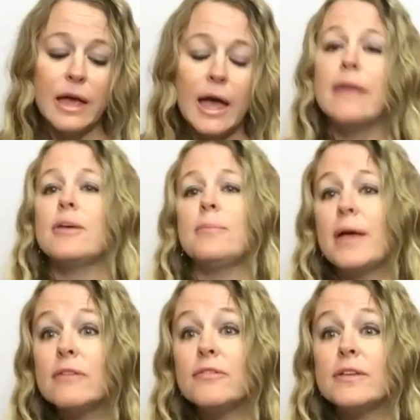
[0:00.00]
The
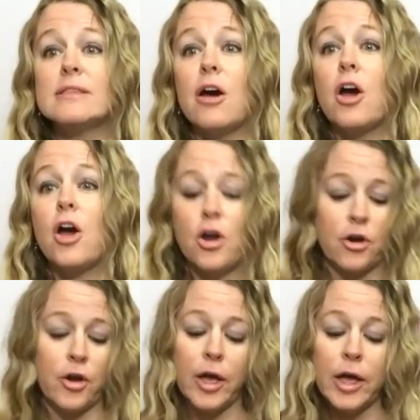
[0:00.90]
benefits
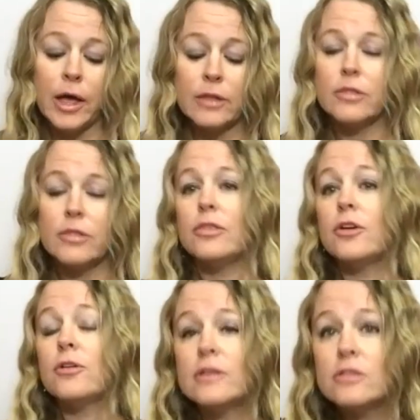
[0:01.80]
are
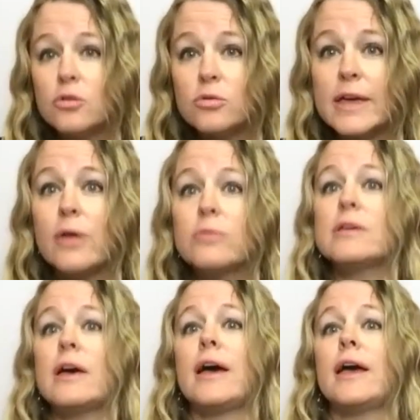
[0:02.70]
there is no
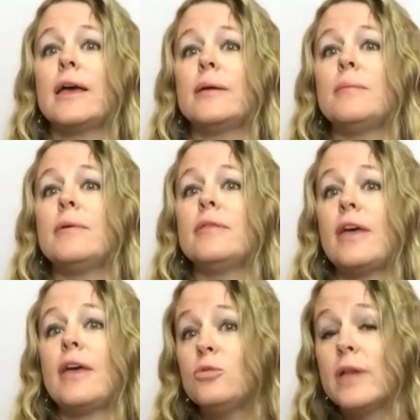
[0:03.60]
downtime
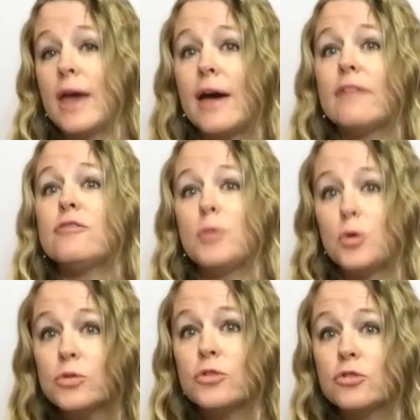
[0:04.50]
that you would have
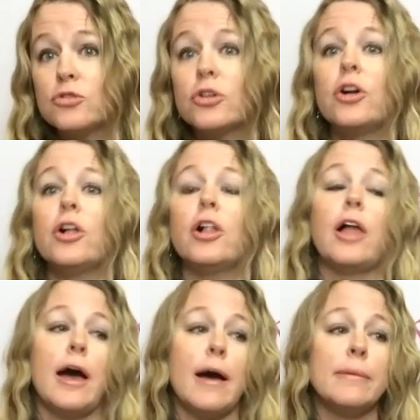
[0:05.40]
post-surgical.
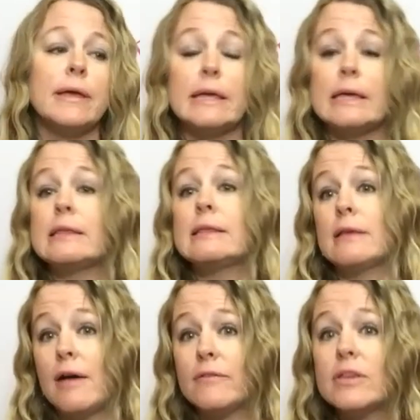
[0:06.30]
It is
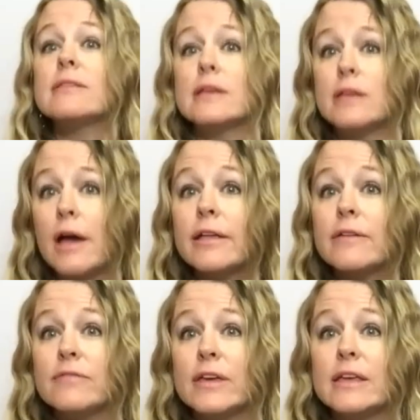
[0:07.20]
obviously
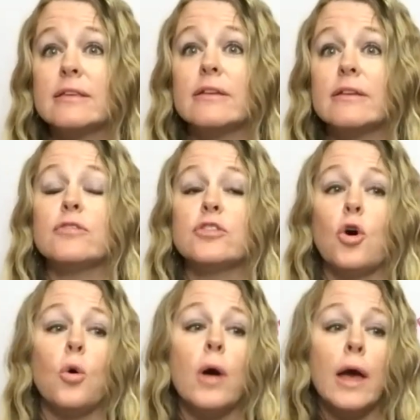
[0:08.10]
non-invasive.
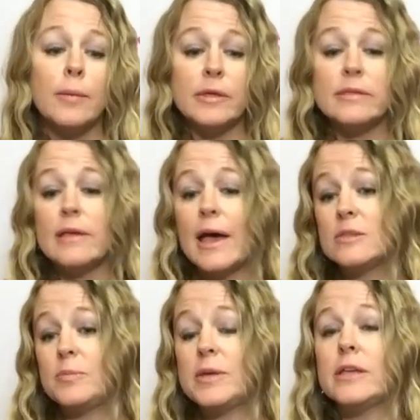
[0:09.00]
So
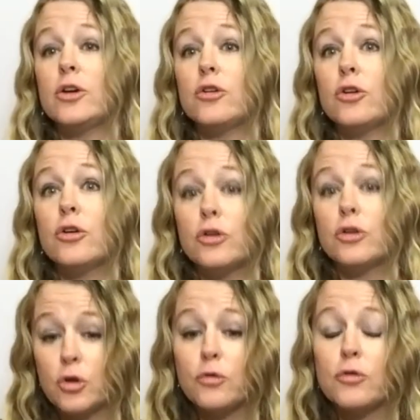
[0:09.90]
besides being here,
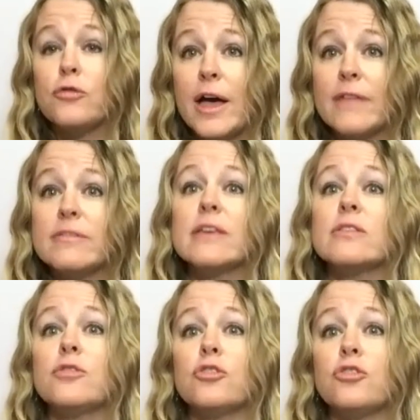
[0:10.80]
for 5
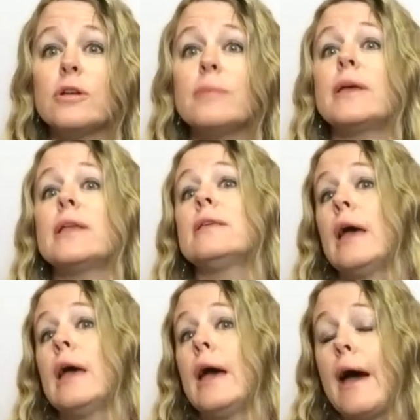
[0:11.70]
days for treatment
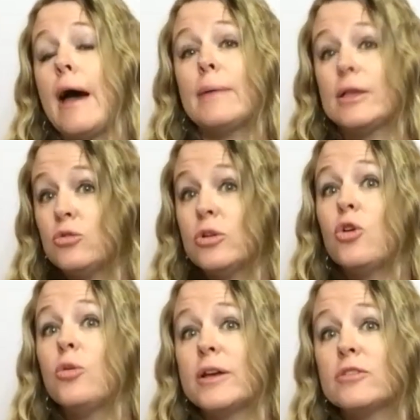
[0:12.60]
and doing a
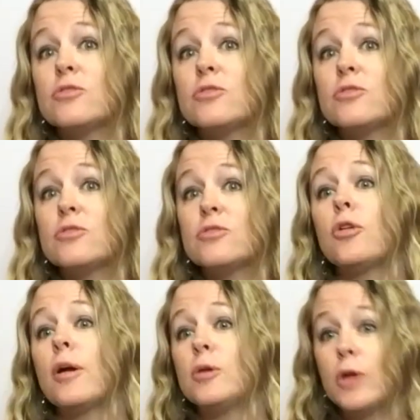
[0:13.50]
home exercise
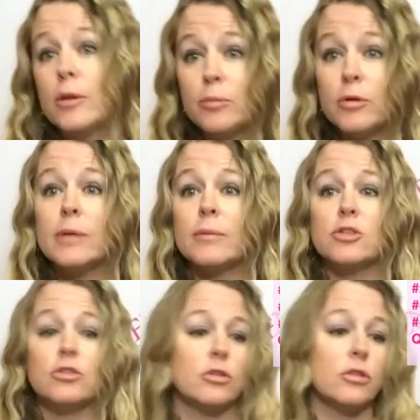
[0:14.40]
program, you can pretty
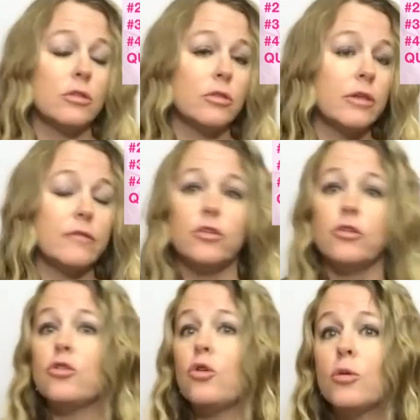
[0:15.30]
much live
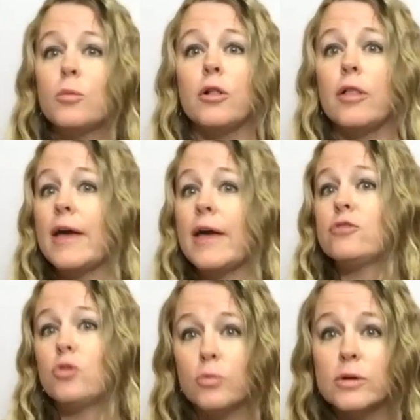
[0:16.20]
your normal life,
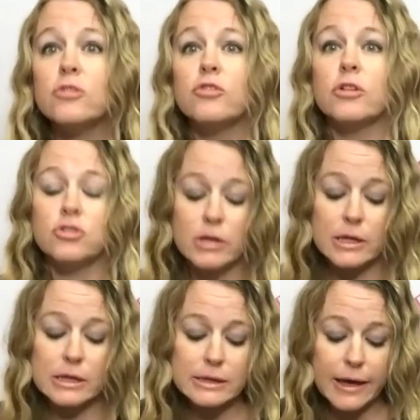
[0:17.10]
no restrictions.